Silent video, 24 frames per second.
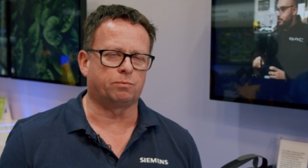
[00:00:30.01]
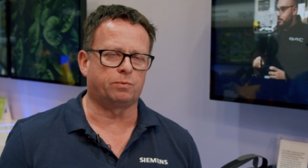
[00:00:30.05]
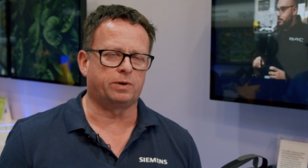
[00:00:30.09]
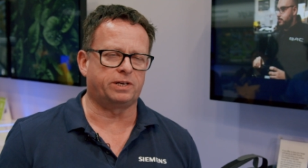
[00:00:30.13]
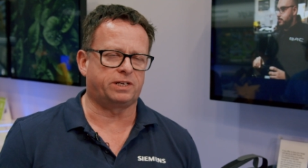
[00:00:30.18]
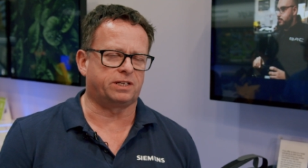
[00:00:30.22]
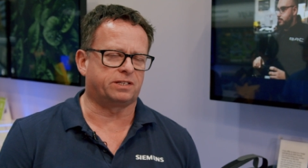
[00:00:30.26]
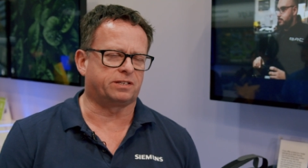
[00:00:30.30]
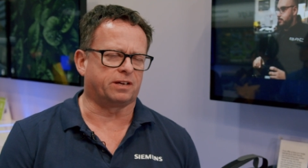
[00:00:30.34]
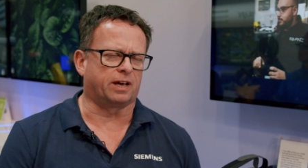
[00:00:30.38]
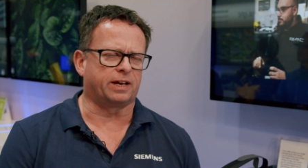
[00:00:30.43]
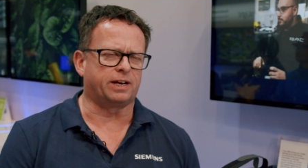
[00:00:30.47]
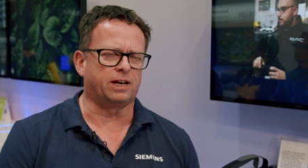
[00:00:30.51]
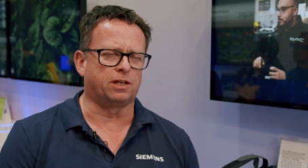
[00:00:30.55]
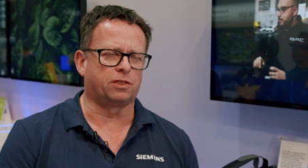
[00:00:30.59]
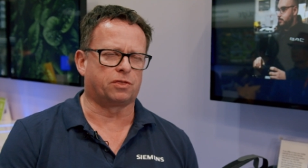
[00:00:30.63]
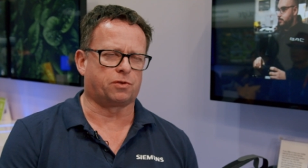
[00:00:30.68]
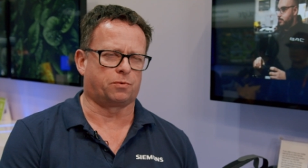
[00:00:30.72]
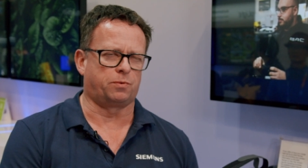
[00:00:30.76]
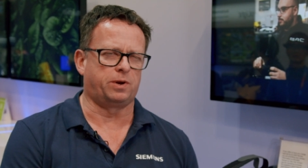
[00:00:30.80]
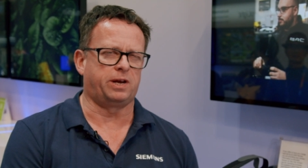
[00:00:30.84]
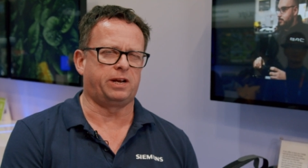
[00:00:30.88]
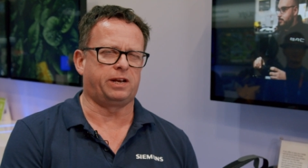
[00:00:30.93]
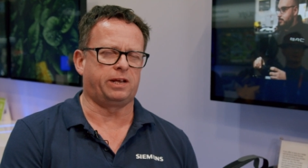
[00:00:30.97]
we're designing
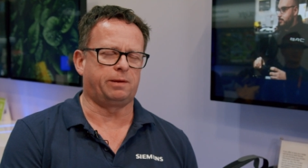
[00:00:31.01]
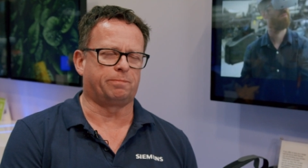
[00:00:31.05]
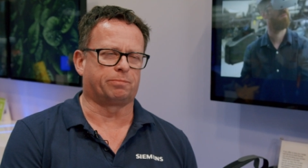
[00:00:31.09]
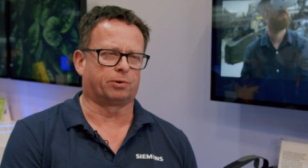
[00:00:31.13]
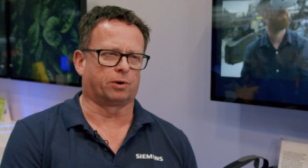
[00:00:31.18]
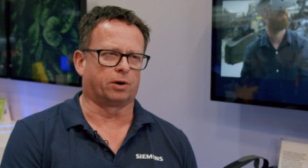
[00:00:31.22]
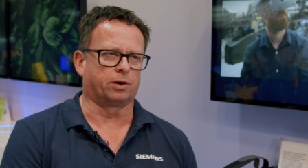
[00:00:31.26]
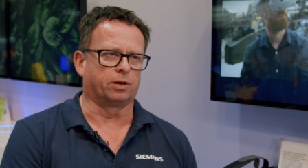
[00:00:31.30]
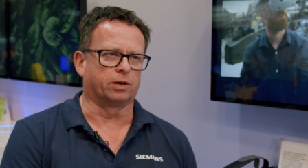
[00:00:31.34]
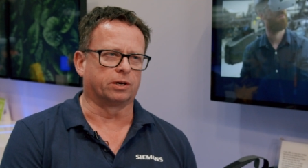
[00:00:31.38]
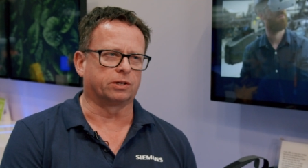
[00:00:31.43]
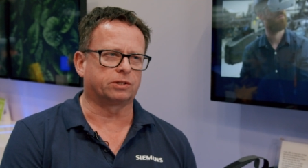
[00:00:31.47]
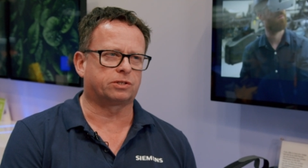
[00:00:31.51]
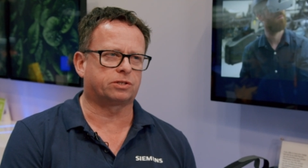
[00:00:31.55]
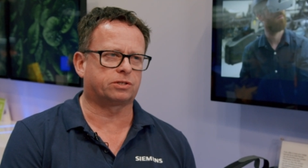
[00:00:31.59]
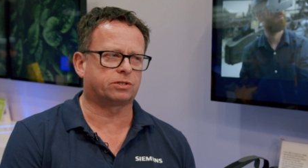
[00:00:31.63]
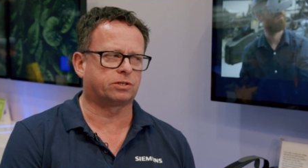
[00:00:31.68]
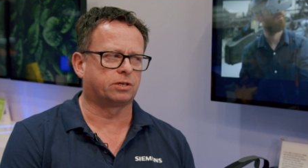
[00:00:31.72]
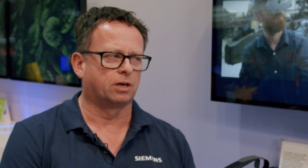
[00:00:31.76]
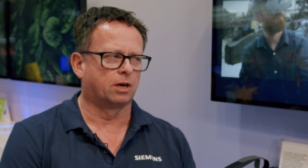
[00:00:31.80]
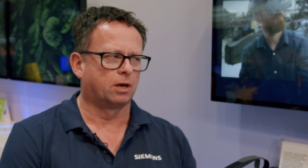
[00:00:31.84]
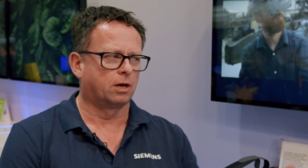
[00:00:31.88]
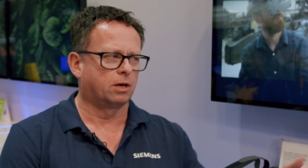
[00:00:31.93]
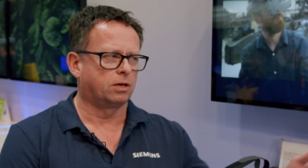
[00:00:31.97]
3D
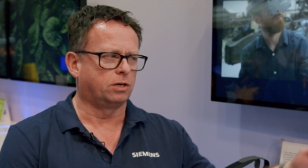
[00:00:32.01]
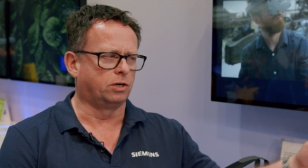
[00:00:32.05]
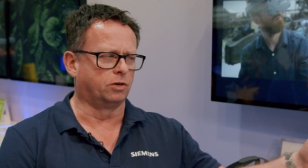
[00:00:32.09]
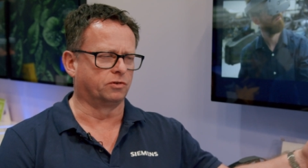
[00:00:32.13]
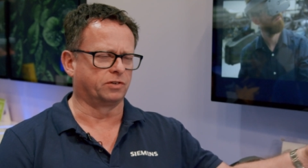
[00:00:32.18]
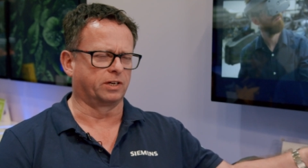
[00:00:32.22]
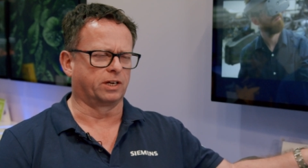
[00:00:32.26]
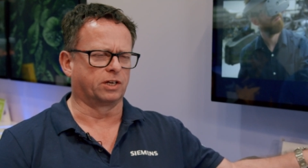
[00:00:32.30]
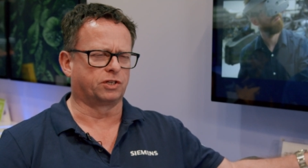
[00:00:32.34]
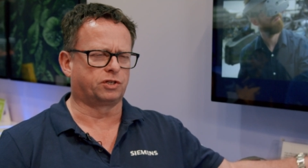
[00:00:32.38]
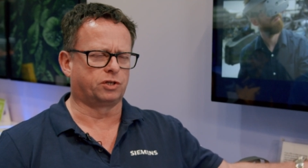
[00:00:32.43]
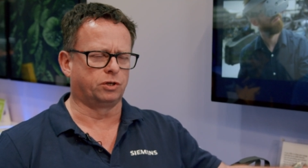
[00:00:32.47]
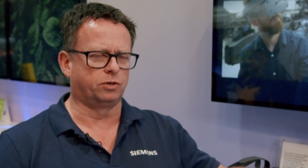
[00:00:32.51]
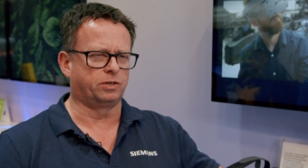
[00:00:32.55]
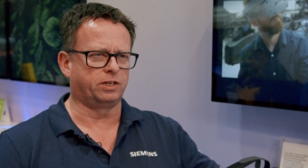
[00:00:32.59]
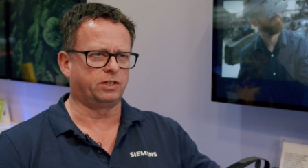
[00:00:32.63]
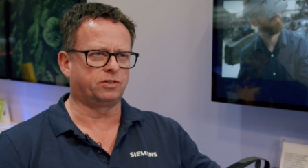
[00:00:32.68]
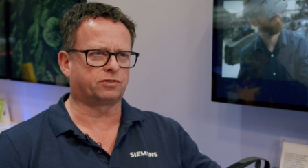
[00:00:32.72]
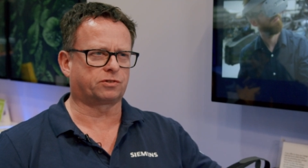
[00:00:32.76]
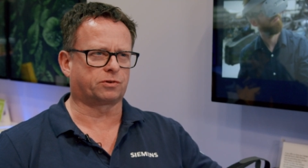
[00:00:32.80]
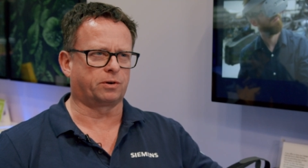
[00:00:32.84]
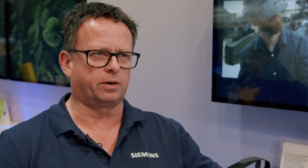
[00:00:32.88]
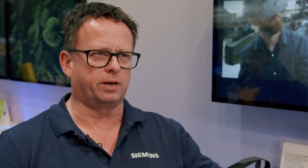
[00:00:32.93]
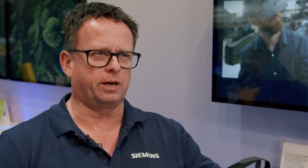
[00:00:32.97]
products using a
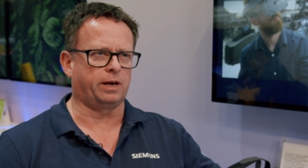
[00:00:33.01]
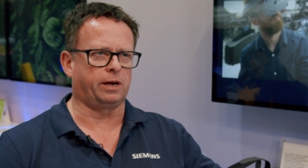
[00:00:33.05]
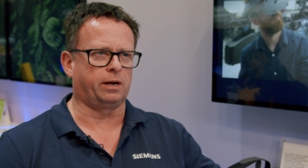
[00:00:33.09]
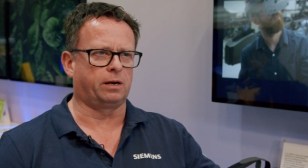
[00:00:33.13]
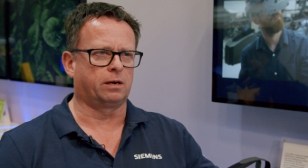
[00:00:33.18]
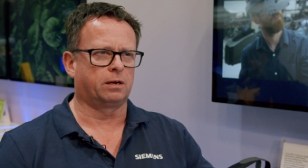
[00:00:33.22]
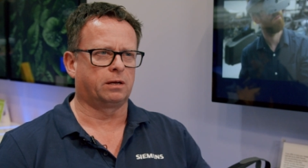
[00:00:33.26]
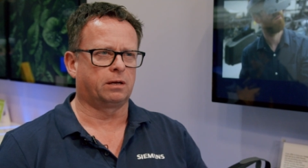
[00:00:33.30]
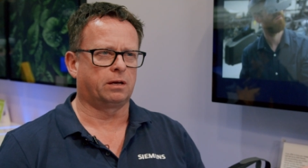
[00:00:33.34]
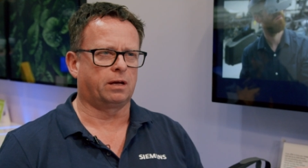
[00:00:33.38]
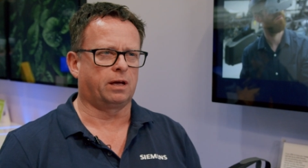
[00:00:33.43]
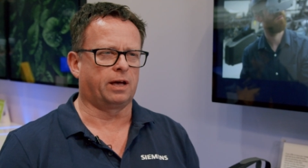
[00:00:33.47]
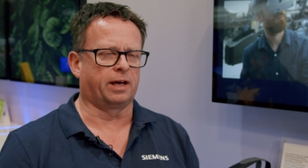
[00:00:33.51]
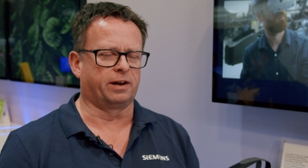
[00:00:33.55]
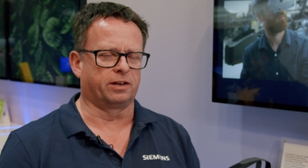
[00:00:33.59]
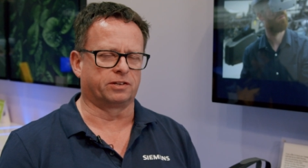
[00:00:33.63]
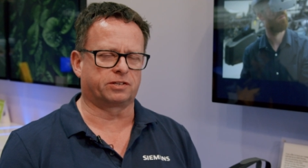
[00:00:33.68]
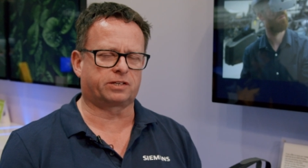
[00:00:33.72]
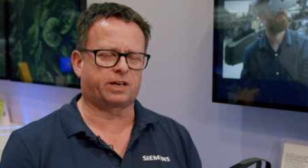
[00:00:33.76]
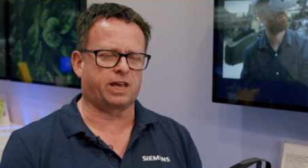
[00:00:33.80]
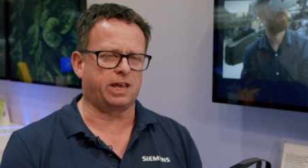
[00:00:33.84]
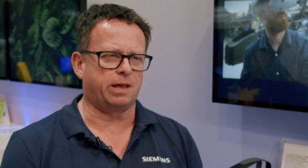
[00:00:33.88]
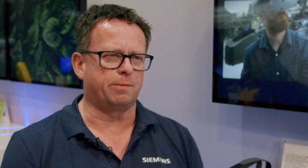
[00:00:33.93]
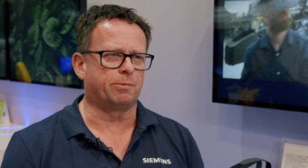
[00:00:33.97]
2D screen and a
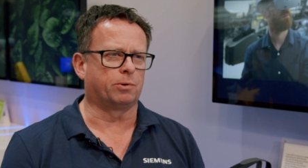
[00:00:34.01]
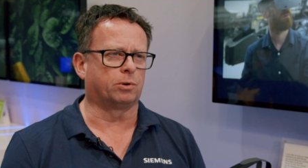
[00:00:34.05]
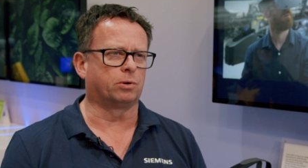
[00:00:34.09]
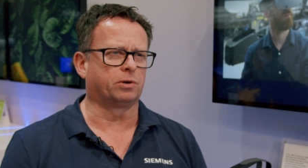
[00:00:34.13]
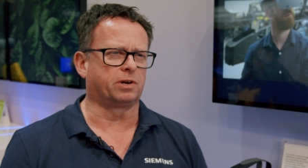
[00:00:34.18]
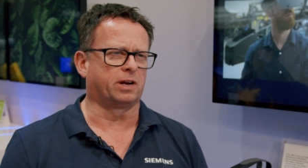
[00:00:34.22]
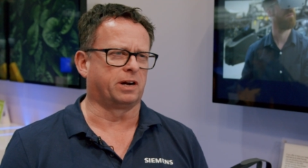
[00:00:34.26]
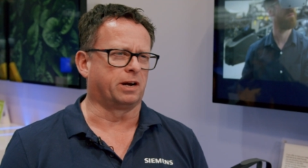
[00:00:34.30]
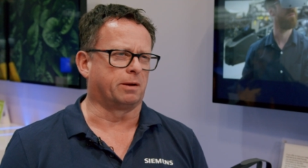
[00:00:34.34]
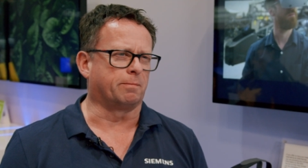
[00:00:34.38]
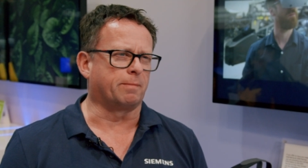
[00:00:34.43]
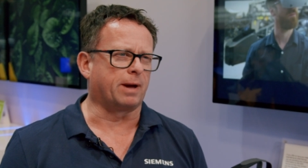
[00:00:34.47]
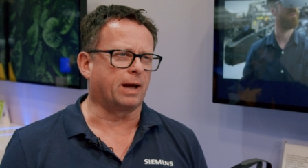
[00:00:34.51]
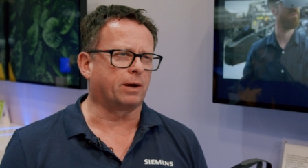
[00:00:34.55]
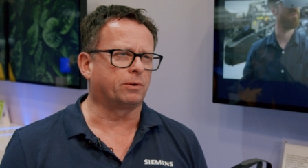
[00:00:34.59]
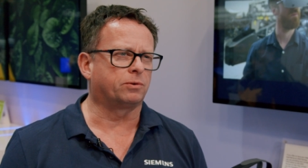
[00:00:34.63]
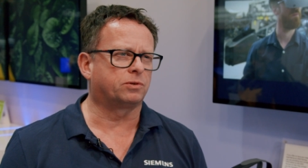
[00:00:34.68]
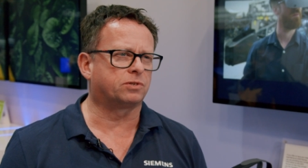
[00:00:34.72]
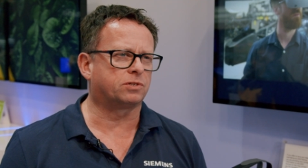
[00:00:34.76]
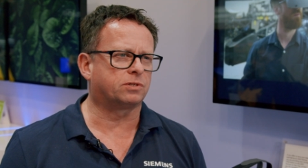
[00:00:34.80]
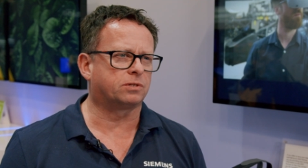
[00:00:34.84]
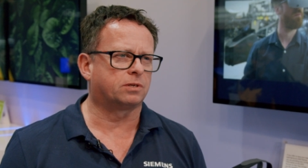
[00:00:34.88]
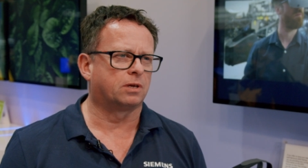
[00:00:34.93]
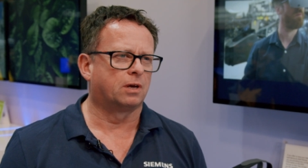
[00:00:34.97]
keyboard and a
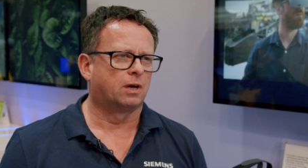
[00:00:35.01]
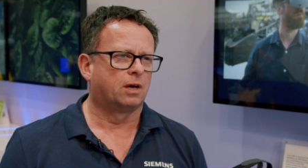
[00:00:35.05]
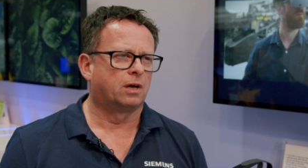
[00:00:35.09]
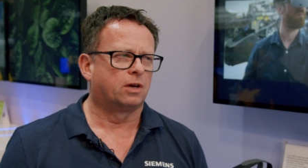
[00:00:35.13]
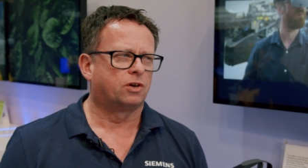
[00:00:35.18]
mouse.